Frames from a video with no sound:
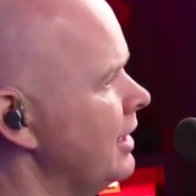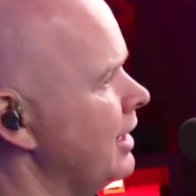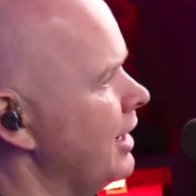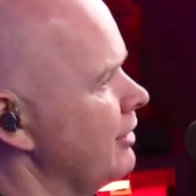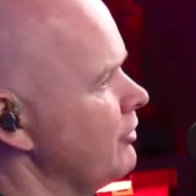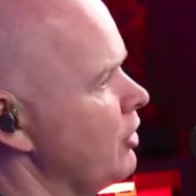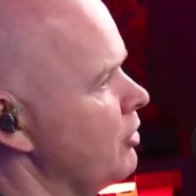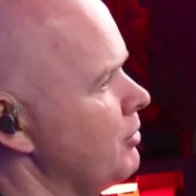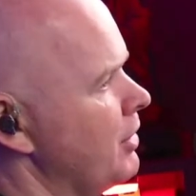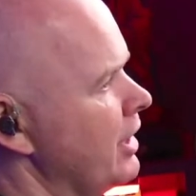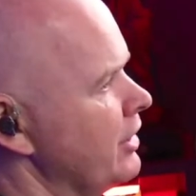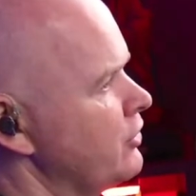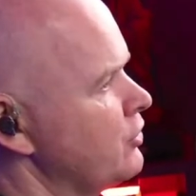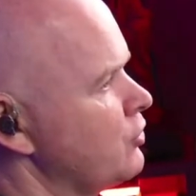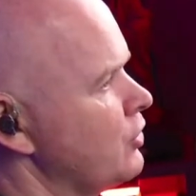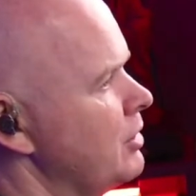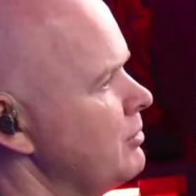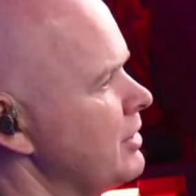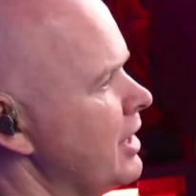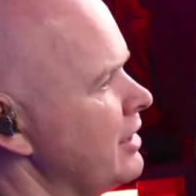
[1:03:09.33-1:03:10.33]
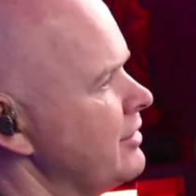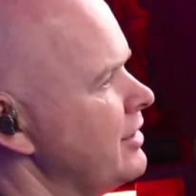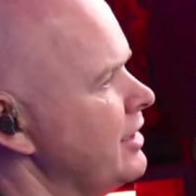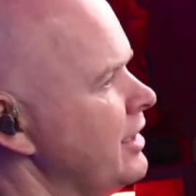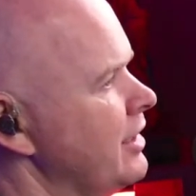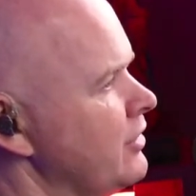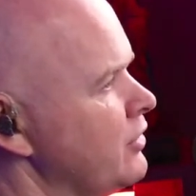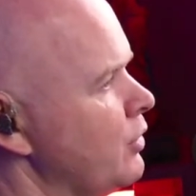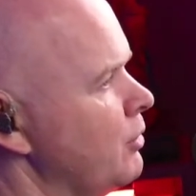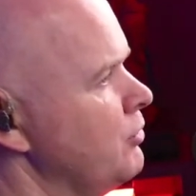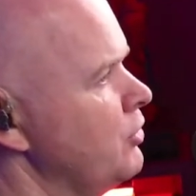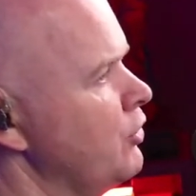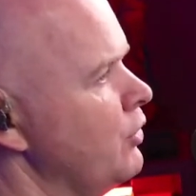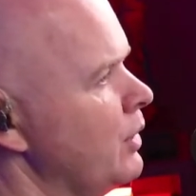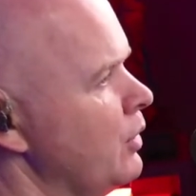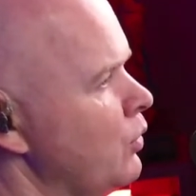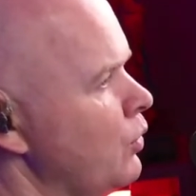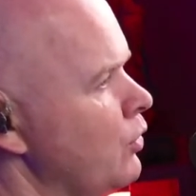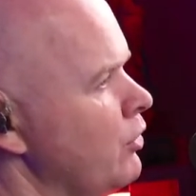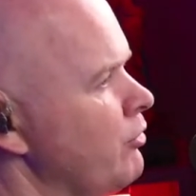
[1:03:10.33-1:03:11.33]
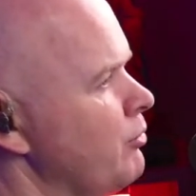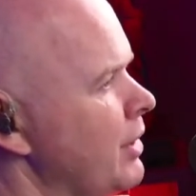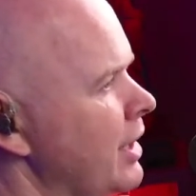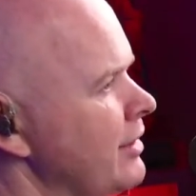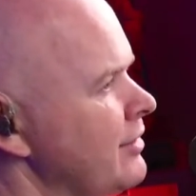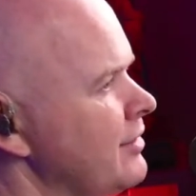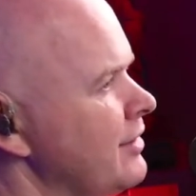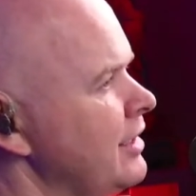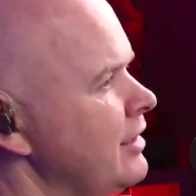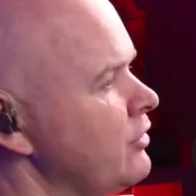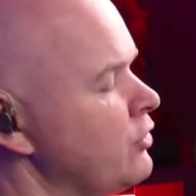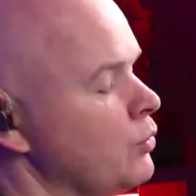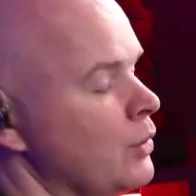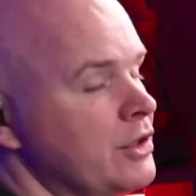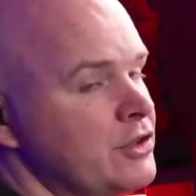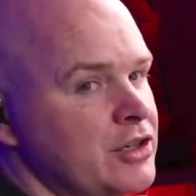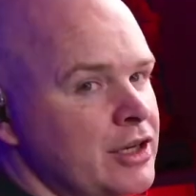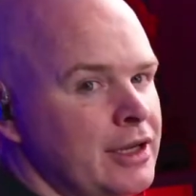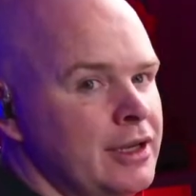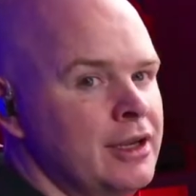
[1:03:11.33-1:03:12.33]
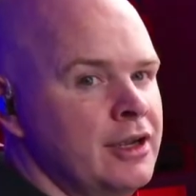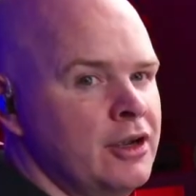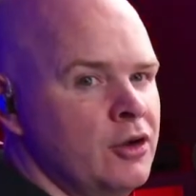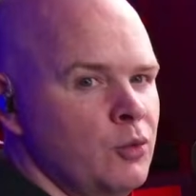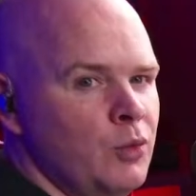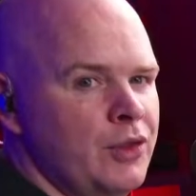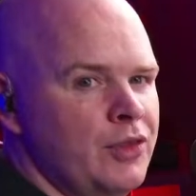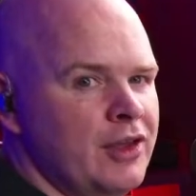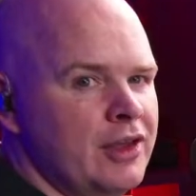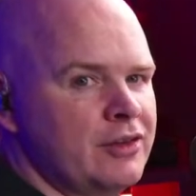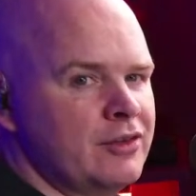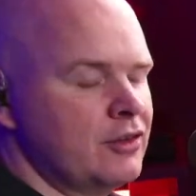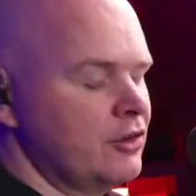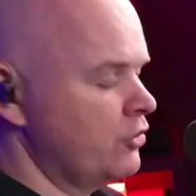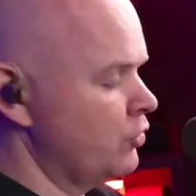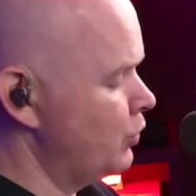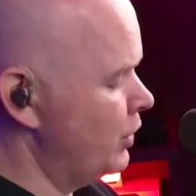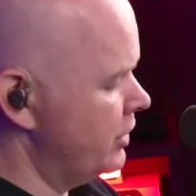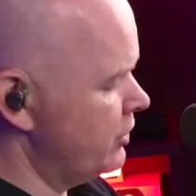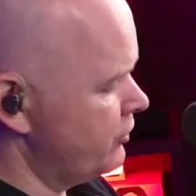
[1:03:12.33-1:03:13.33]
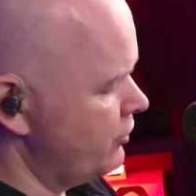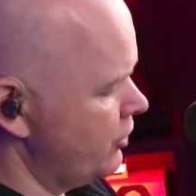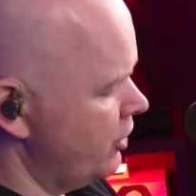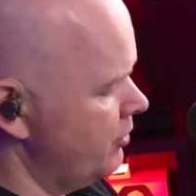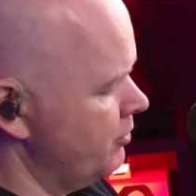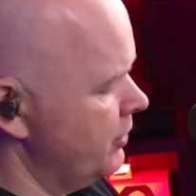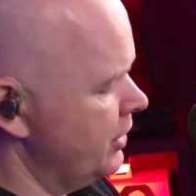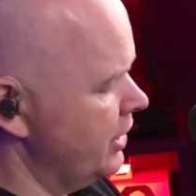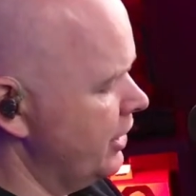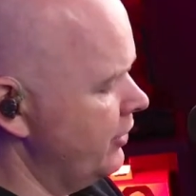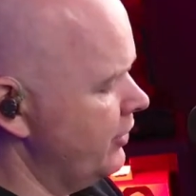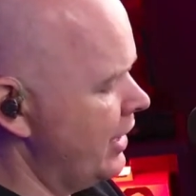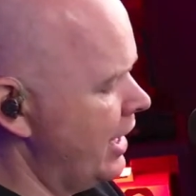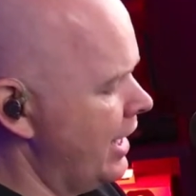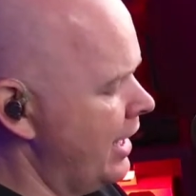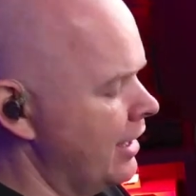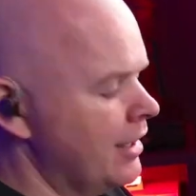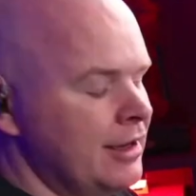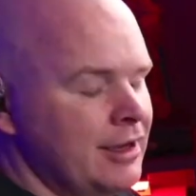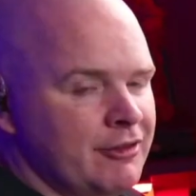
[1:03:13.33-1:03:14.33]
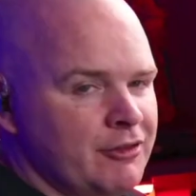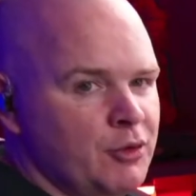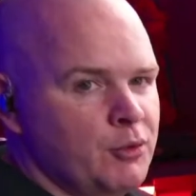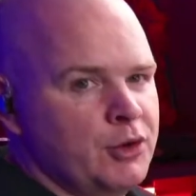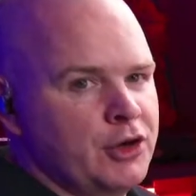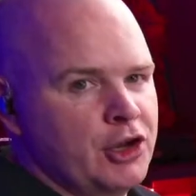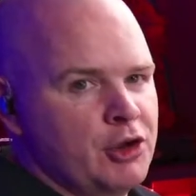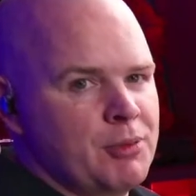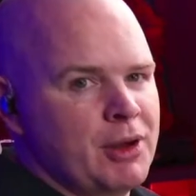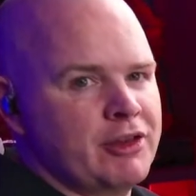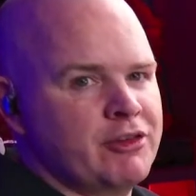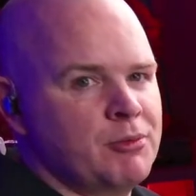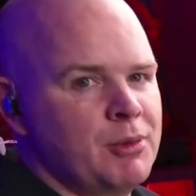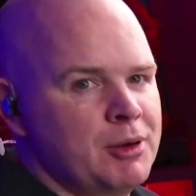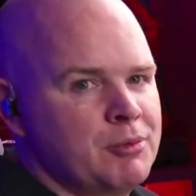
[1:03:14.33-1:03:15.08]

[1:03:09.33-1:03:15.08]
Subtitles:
I've got my Stream Deck here. So I'm doing all of my scene switching with this to switch from, there. If I want to go back to my